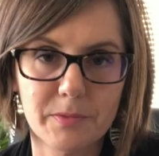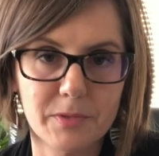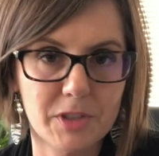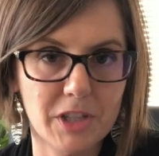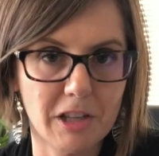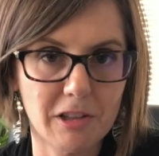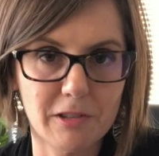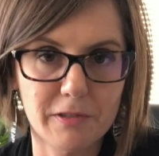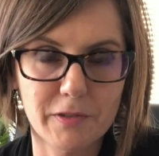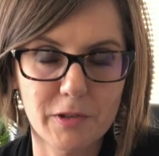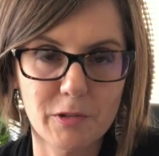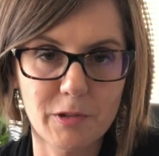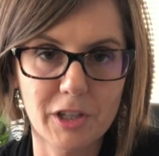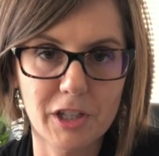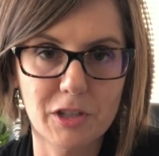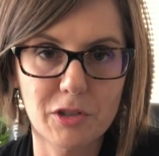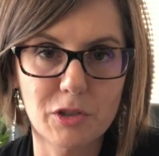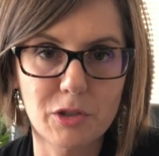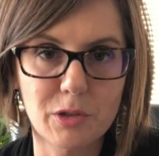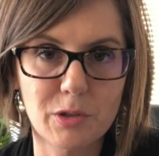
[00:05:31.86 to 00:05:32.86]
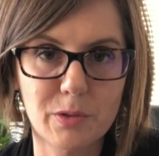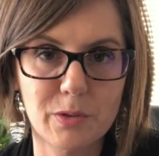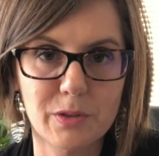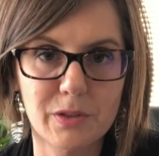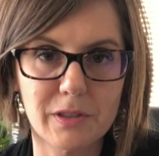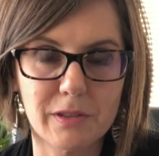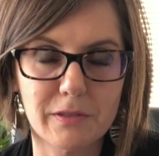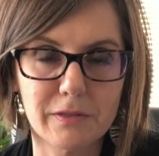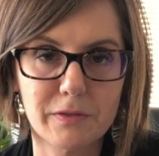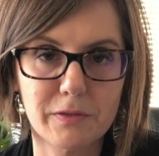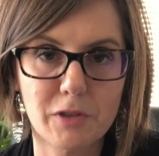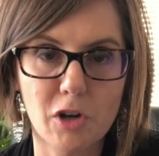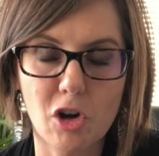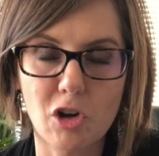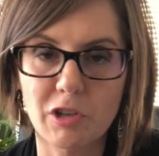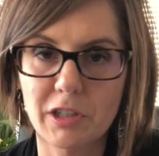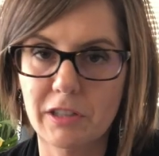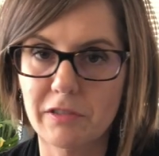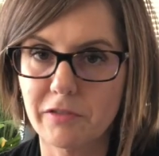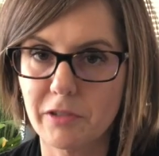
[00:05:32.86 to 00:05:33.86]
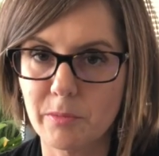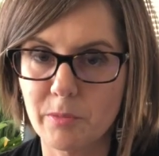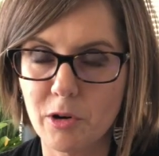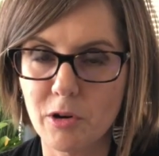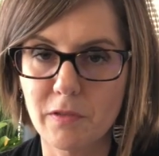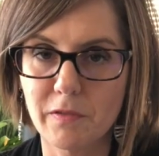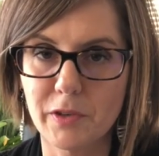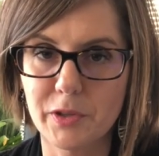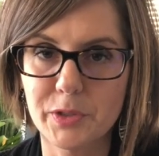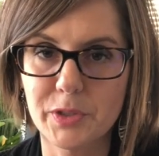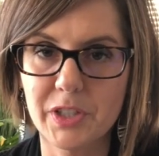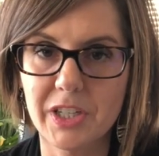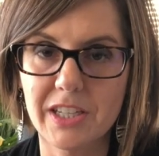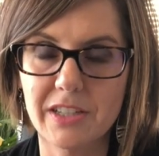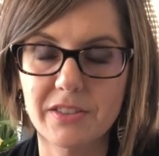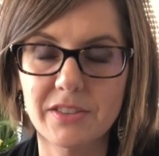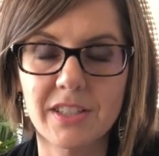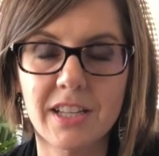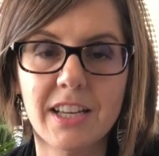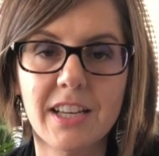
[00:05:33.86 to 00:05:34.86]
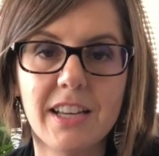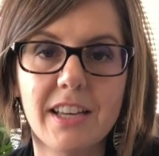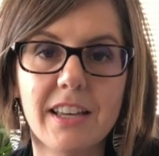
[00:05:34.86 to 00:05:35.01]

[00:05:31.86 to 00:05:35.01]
telephone issues of calling from overseas,